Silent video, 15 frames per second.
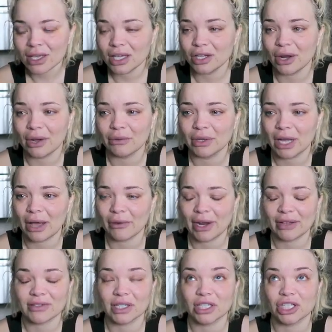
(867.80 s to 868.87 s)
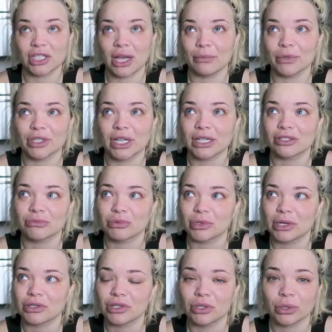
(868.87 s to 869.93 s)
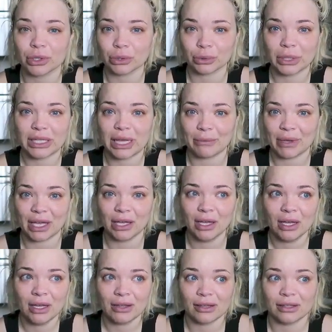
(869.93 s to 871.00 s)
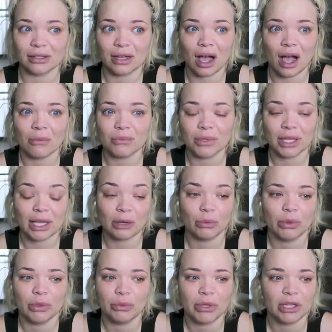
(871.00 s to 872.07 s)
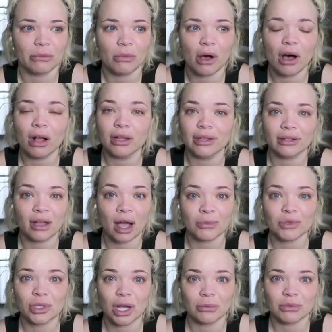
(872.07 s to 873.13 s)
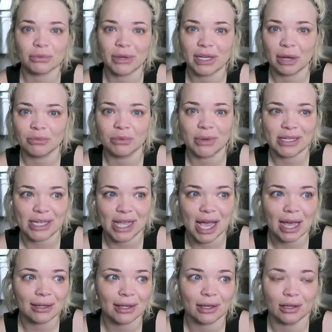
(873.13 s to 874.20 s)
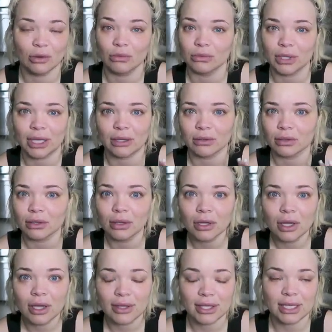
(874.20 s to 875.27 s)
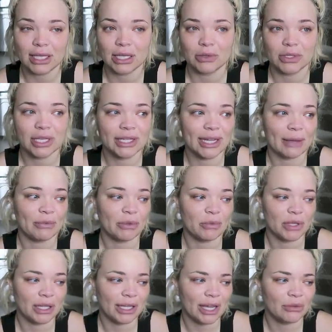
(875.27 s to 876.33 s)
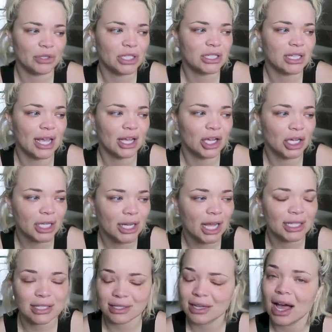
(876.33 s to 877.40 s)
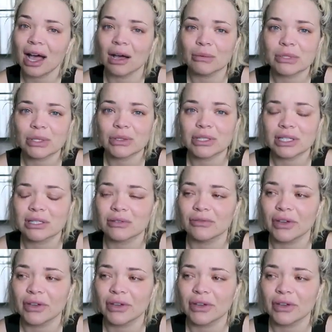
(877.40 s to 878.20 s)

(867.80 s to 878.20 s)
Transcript: you know, I would have such temper tantrums when I was 2 or 3 that the cop, like, we'd be in the mall and the cops would come up to my dad, like, oh, like thinking he was kidnapping me. Like, I could not stop. So it's